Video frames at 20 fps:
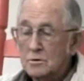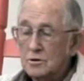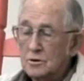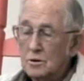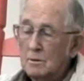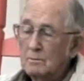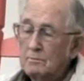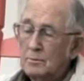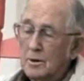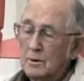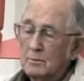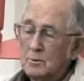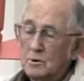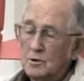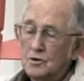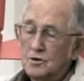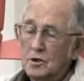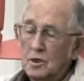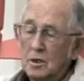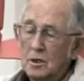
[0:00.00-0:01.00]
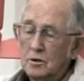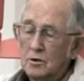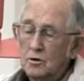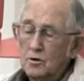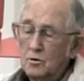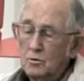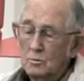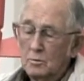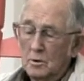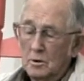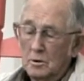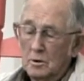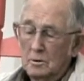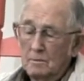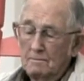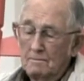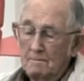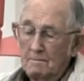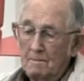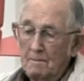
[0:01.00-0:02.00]
Some people have said New Bern.
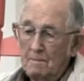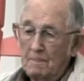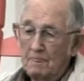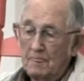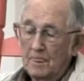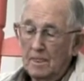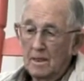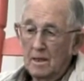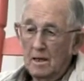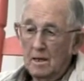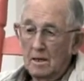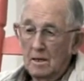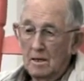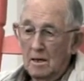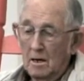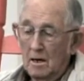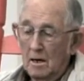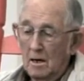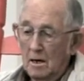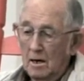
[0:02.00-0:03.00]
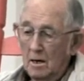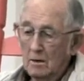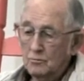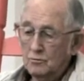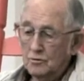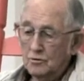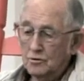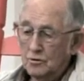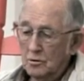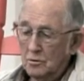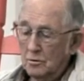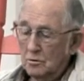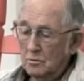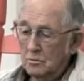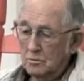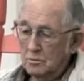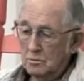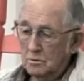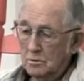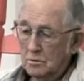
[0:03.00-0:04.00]
I was
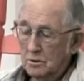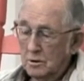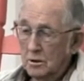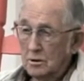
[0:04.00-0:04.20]
told, the